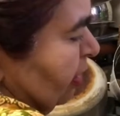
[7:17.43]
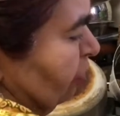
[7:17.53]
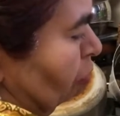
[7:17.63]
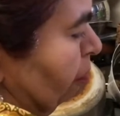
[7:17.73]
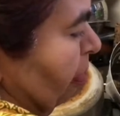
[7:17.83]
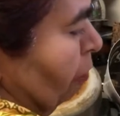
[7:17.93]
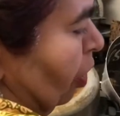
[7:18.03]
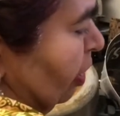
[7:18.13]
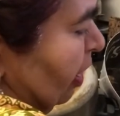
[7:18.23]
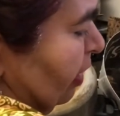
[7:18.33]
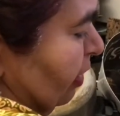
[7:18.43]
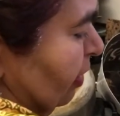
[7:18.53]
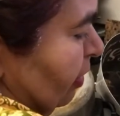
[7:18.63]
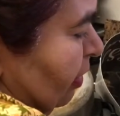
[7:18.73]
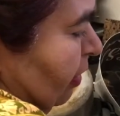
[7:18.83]
the soapy water and
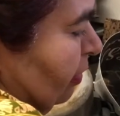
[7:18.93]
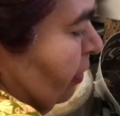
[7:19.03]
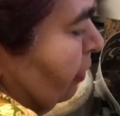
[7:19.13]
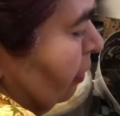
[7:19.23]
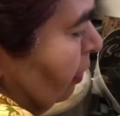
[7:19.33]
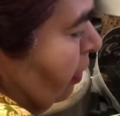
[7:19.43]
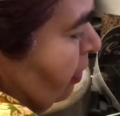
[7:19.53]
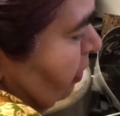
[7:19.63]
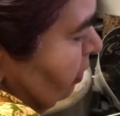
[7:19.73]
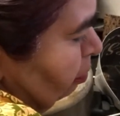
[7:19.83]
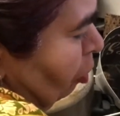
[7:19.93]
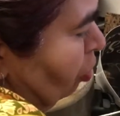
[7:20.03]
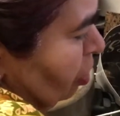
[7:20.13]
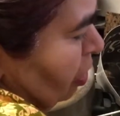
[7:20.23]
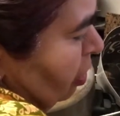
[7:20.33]
the
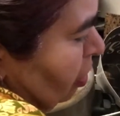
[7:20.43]
sponge